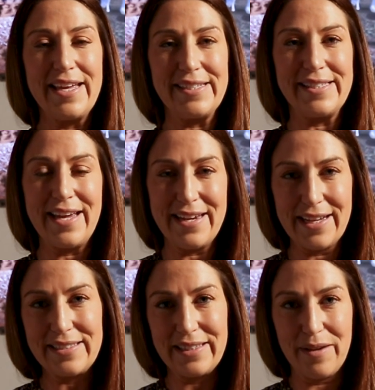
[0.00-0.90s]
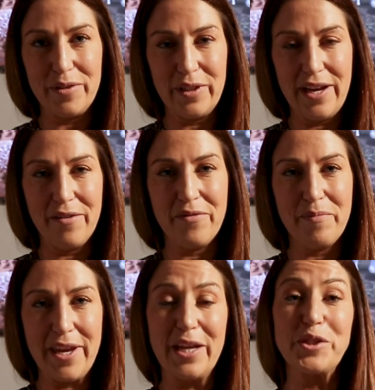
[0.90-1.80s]
is that next level of
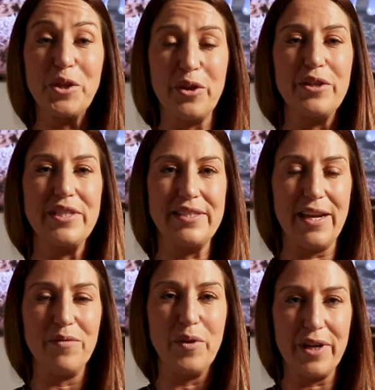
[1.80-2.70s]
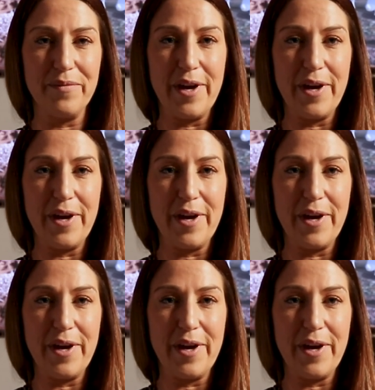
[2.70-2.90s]
making sure there's a safe work